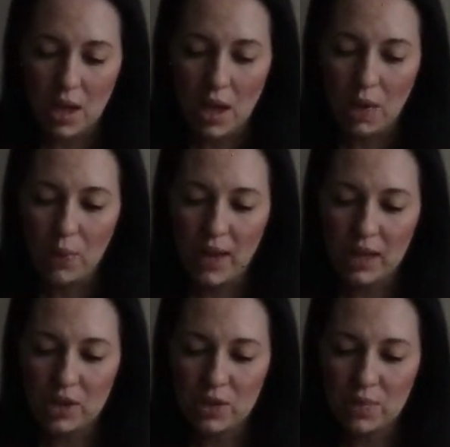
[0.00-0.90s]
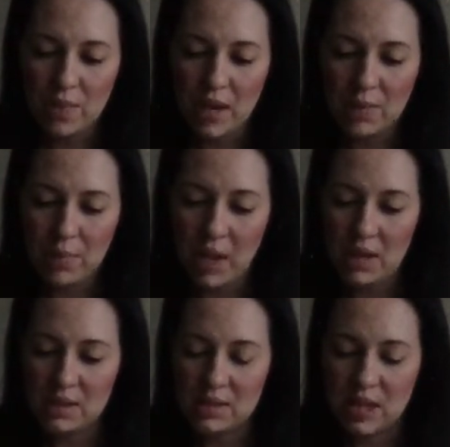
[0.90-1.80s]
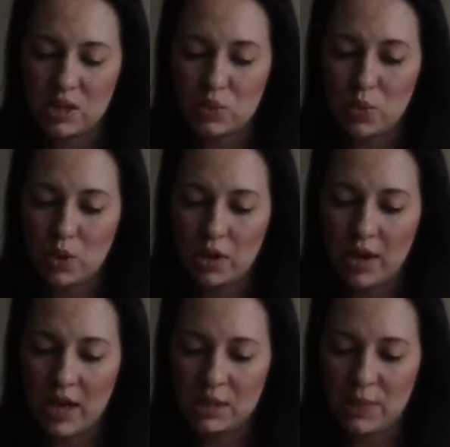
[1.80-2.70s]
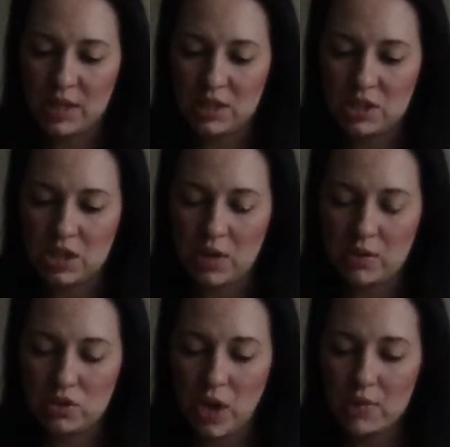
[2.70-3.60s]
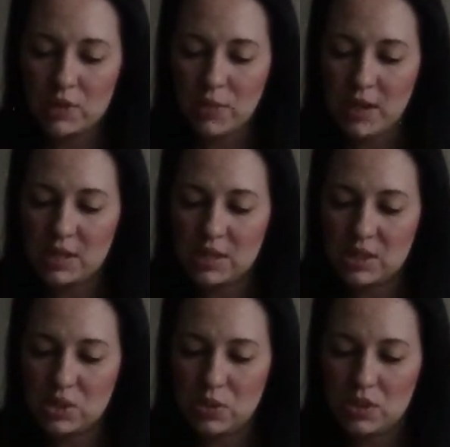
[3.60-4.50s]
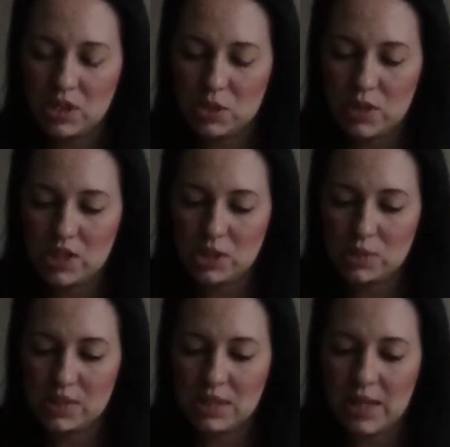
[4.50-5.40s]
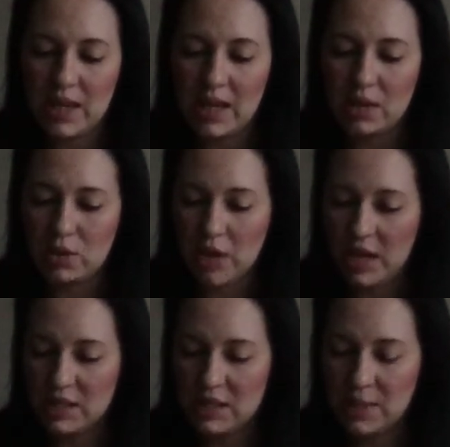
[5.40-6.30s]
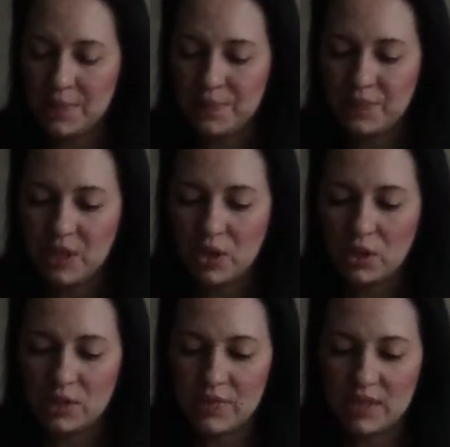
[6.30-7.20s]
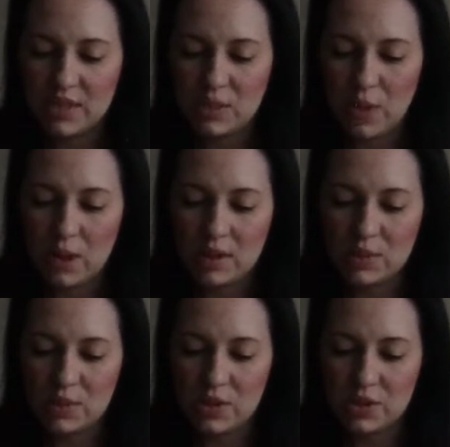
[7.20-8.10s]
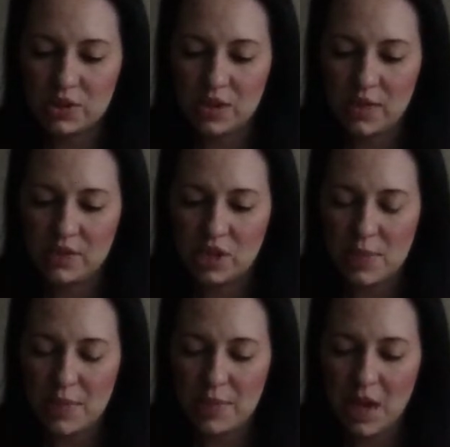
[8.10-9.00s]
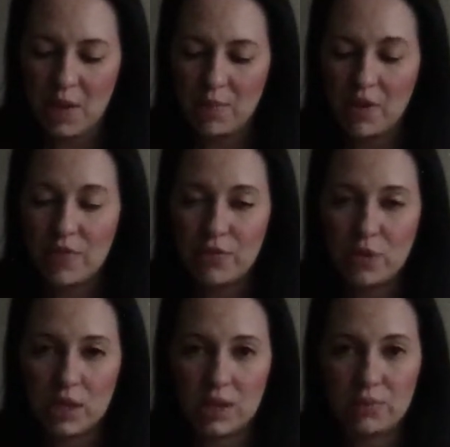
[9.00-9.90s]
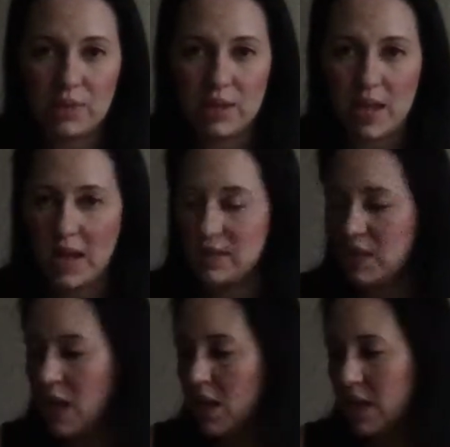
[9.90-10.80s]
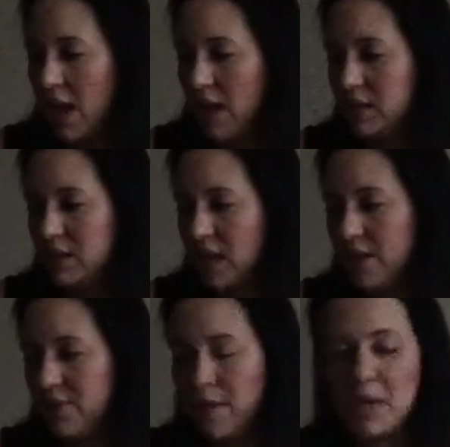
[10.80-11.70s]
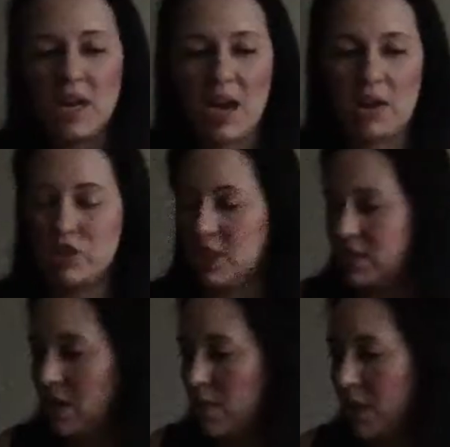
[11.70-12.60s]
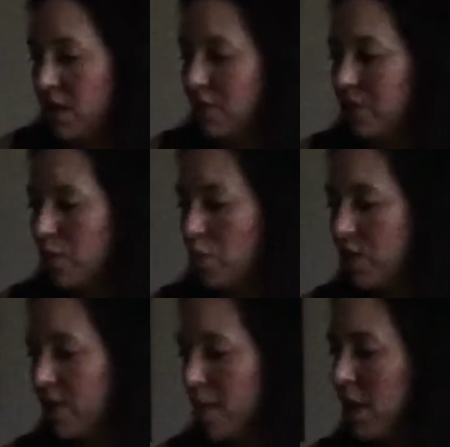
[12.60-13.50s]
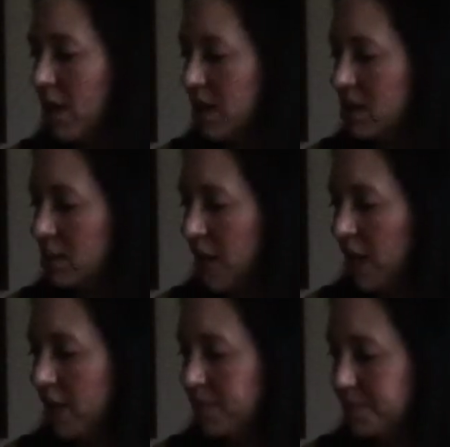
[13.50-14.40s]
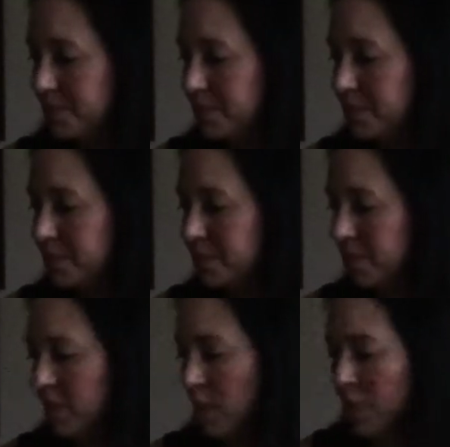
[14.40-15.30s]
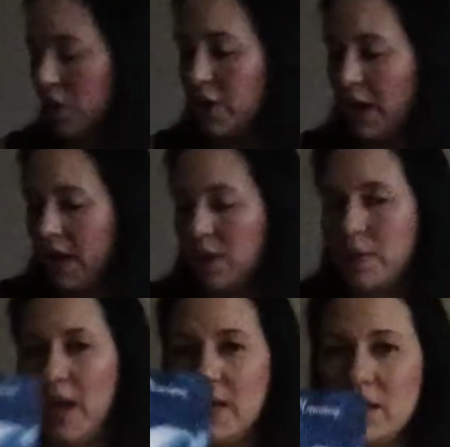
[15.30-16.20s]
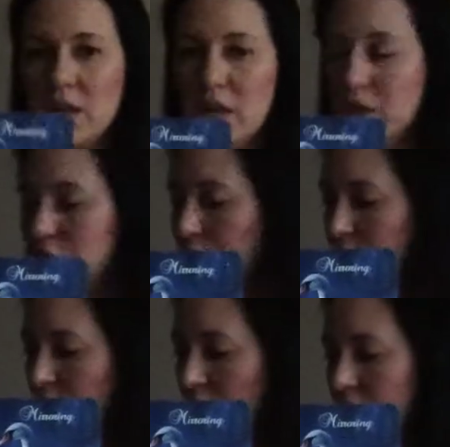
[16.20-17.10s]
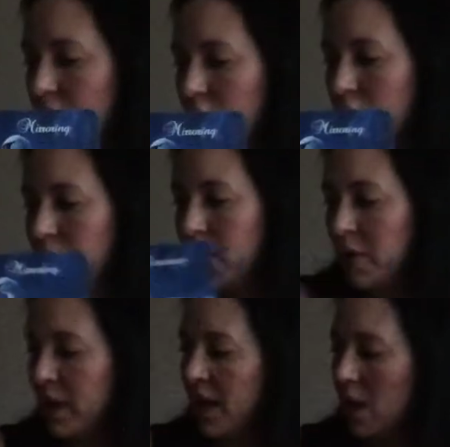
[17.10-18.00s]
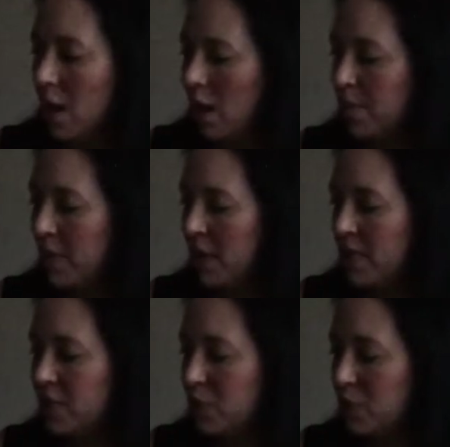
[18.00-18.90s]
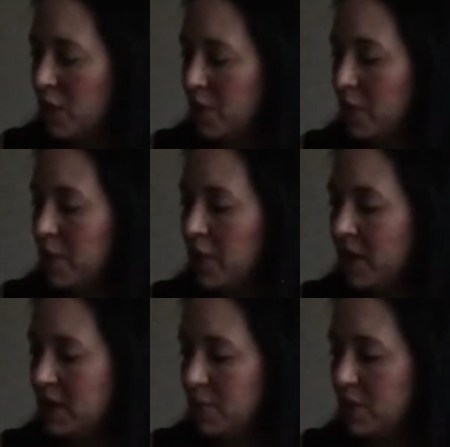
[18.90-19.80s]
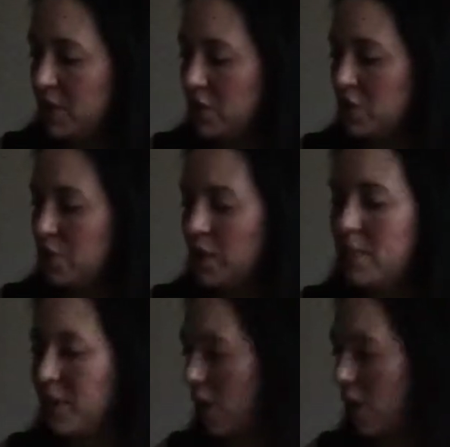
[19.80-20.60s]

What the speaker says: Awaken your maiden/warrior aspect. Try responding to situations with delight and grace. Cultivate these qualities within yourself so they may become fully realized. Yeah, it's that feminine energy. It's to make you feel more feminine in spring. Mirroring, okay? So for a lot of you, you're mirroring in the spring, you'll be mirroring something to your twin, but